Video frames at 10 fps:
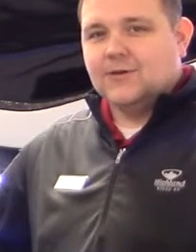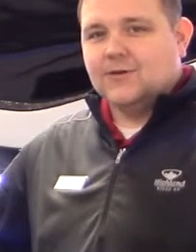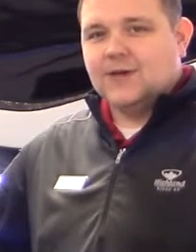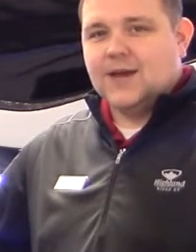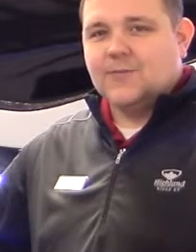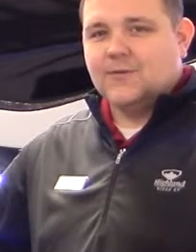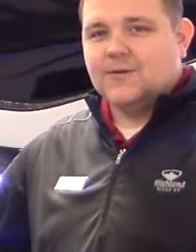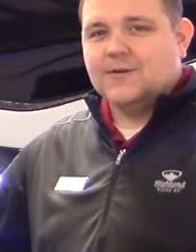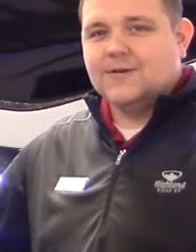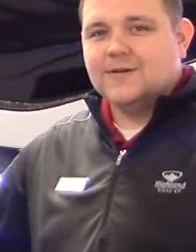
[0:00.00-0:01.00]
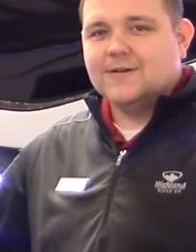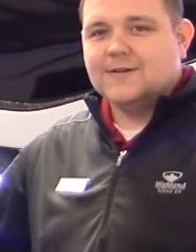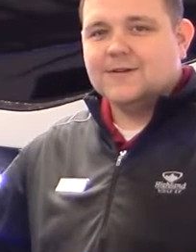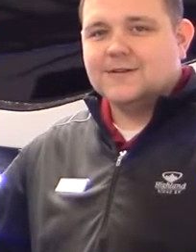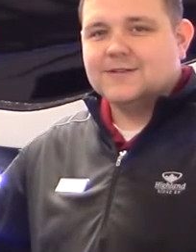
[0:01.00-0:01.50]
camper.
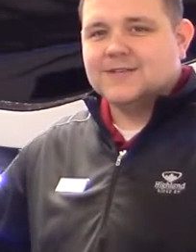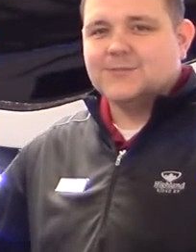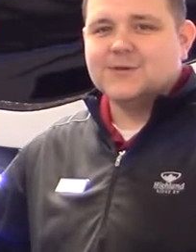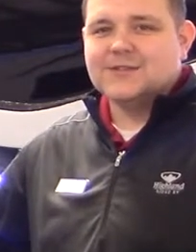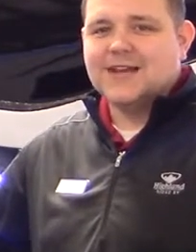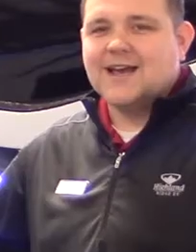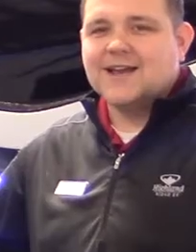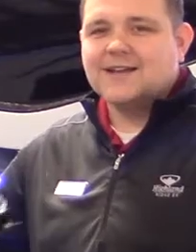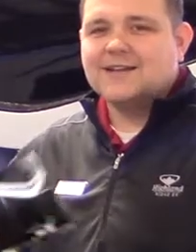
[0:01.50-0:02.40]
Simple as that.